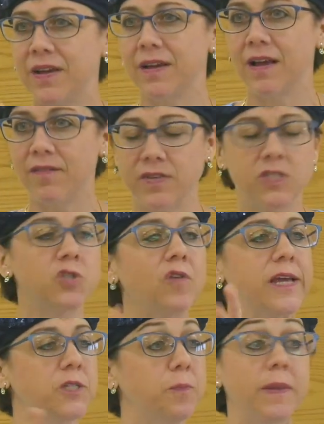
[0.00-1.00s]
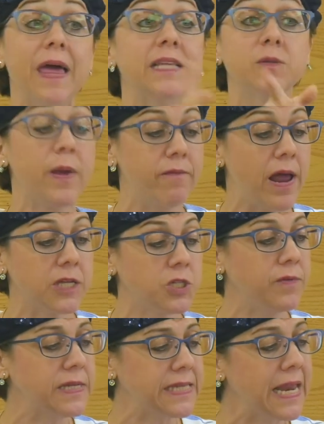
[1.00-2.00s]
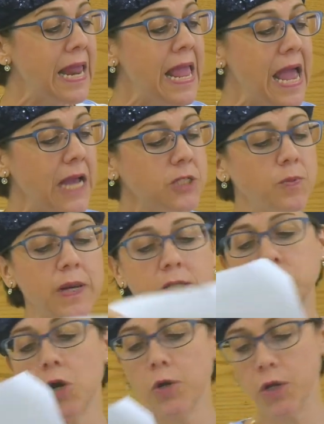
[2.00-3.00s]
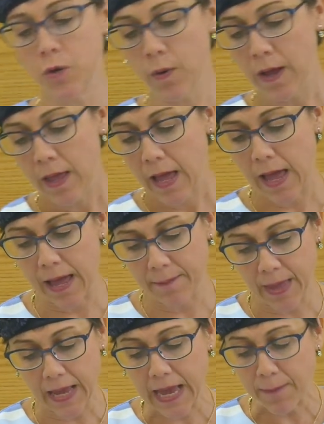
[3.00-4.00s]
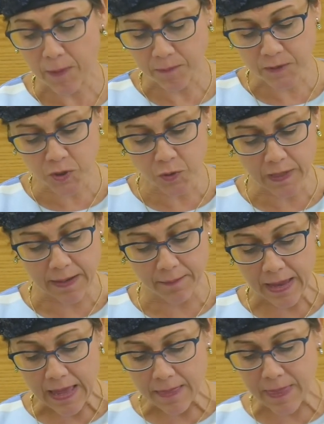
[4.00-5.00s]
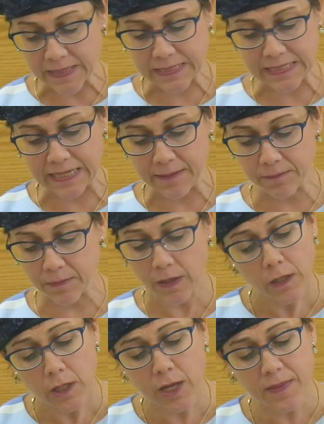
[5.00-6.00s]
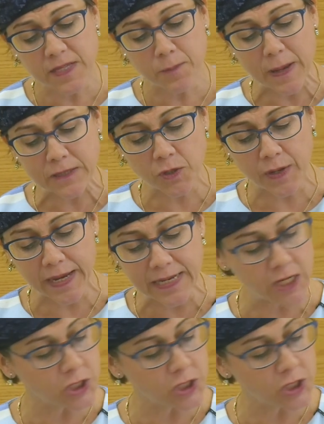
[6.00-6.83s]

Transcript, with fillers: a, of a stretch, but that's the way Rashi reads it. I just want to show you um, a couple of psukim that seem, look at this pasuk in